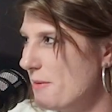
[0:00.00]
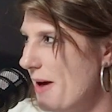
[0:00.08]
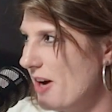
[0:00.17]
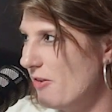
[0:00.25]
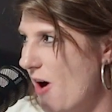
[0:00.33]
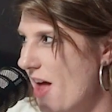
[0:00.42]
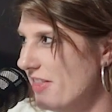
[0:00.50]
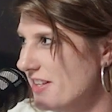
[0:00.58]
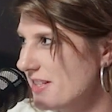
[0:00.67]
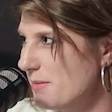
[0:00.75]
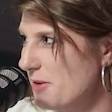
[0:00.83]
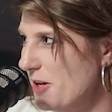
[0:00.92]
about a lot in
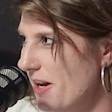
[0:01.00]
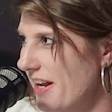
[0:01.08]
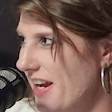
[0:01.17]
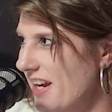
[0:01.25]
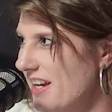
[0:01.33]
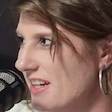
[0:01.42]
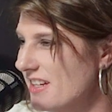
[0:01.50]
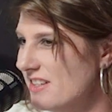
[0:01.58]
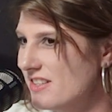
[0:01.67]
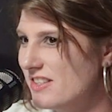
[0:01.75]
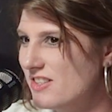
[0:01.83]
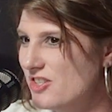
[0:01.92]
this community,
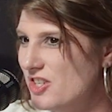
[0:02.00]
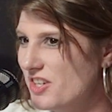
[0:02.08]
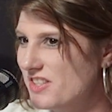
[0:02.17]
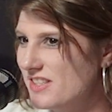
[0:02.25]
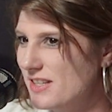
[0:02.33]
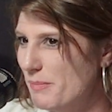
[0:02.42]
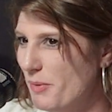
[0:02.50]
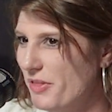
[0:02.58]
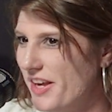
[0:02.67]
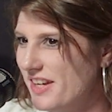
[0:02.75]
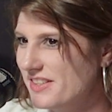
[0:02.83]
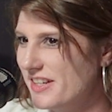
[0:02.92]
is just simple
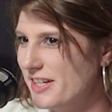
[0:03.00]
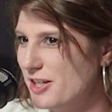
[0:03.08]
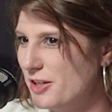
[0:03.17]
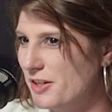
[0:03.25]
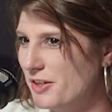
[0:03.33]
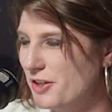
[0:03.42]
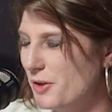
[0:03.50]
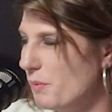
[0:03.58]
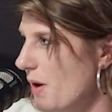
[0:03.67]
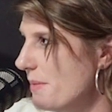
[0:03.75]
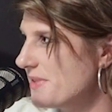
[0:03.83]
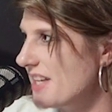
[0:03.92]
things like your
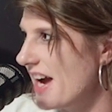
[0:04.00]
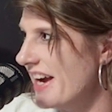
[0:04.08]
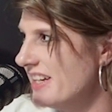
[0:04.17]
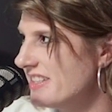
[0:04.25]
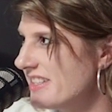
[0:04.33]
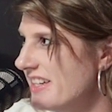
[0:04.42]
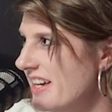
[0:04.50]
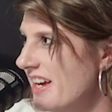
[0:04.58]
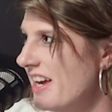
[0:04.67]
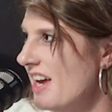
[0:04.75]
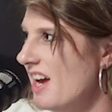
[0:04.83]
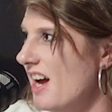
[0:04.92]
website.
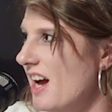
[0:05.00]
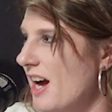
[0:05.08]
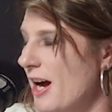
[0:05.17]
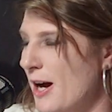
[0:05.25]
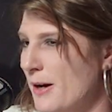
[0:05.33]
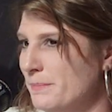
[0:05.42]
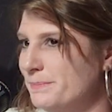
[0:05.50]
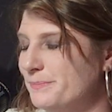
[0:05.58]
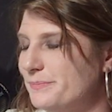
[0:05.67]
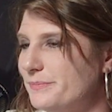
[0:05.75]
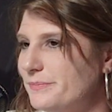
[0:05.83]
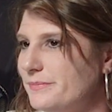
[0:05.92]

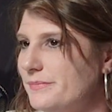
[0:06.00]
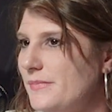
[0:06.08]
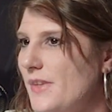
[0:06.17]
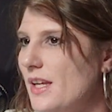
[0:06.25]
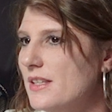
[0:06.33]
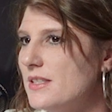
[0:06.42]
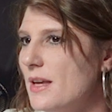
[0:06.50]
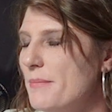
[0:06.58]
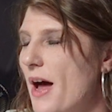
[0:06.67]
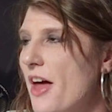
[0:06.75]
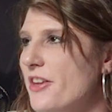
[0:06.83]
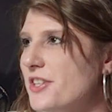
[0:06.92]

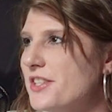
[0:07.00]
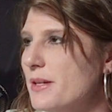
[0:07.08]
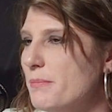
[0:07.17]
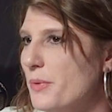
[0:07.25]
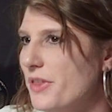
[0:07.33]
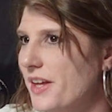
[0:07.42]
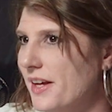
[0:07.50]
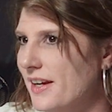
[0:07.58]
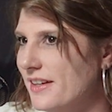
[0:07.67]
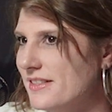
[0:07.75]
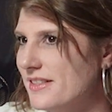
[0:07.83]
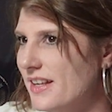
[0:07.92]
Some other simple
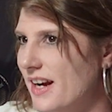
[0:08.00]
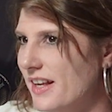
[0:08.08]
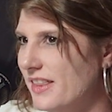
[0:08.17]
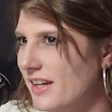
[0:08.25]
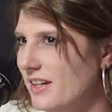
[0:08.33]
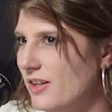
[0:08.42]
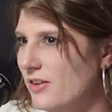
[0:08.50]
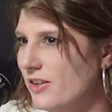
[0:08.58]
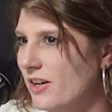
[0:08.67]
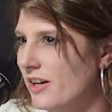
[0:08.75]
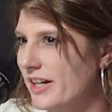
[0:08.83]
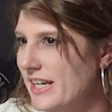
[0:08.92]
things that I think
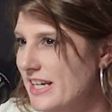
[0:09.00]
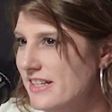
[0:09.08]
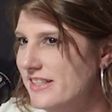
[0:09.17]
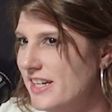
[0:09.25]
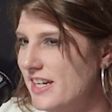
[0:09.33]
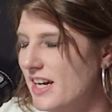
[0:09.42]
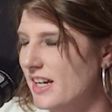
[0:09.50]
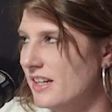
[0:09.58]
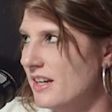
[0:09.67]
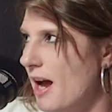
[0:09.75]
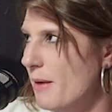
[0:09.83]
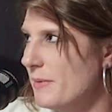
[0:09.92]
are easy
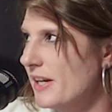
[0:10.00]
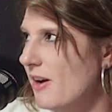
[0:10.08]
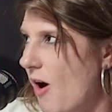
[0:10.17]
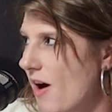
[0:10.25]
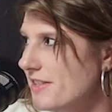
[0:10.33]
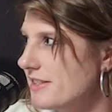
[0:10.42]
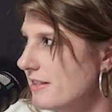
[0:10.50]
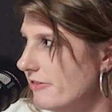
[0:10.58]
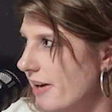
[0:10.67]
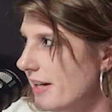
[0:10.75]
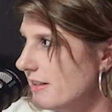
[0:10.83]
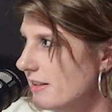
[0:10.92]
and cost
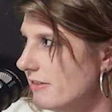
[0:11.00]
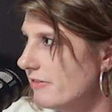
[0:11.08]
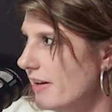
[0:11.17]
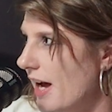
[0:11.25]
effective